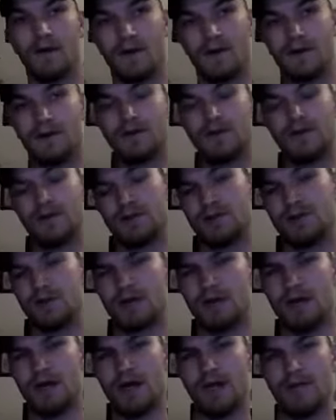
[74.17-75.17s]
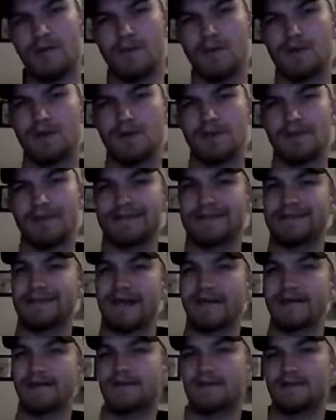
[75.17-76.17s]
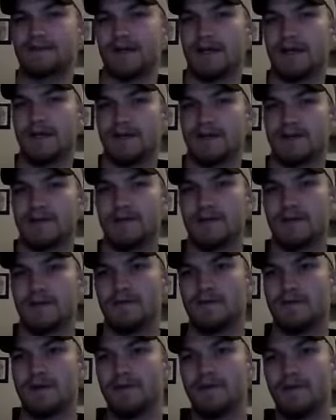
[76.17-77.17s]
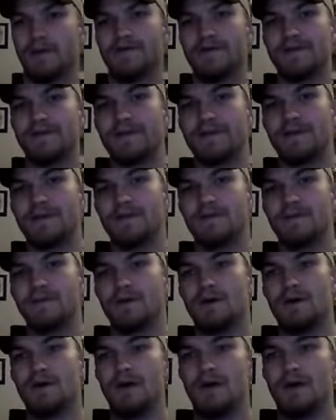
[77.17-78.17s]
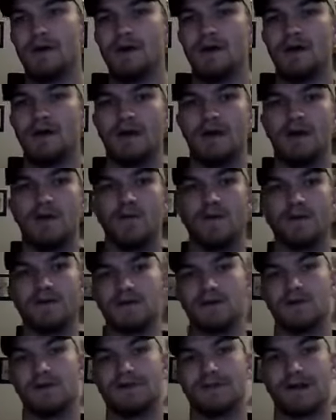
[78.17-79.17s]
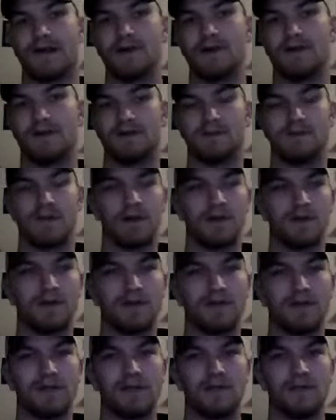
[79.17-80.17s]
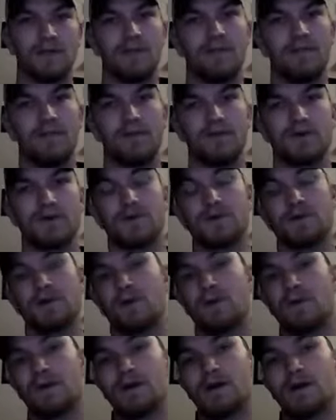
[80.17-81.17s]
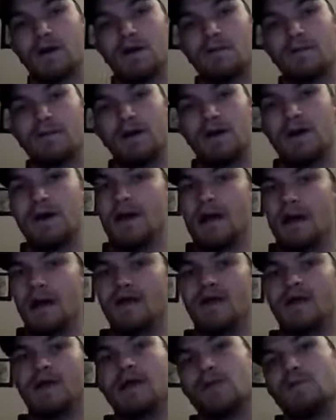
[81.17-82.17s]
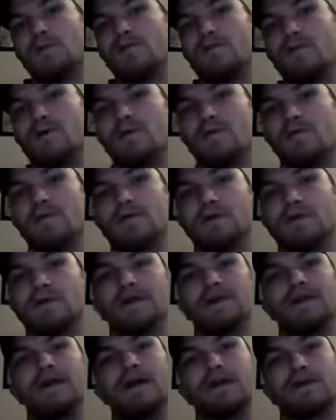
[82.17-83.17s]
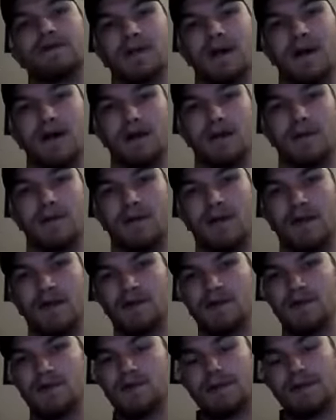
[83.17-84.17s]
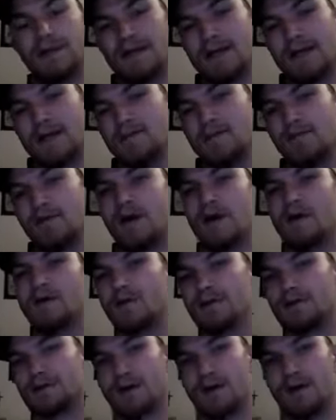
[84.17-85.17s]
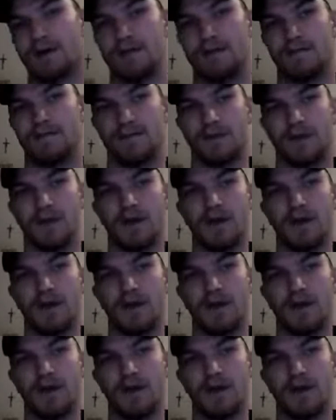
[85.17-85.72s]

And the to-do column usually assign these tasks to people of the team, and once they're assigned to somebody on the team, that person will start working on them. Then you can move over to the next column, and that's usually the in-progress column.